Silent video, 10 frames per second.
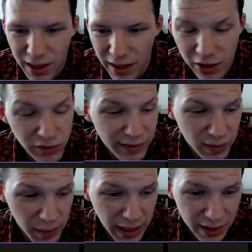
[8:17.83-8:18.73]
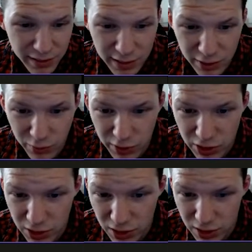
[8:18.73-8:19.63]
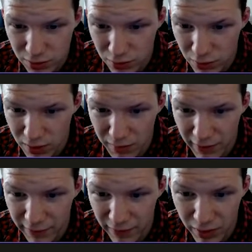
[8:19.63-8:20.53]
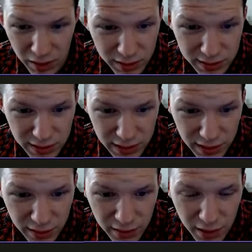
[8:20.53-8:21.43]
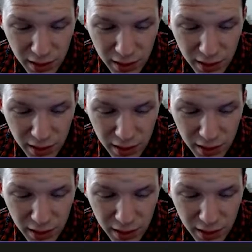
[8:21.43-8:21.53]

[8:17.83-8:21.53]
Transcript: And then you have the Paladin, which is one of my favorite guns in here.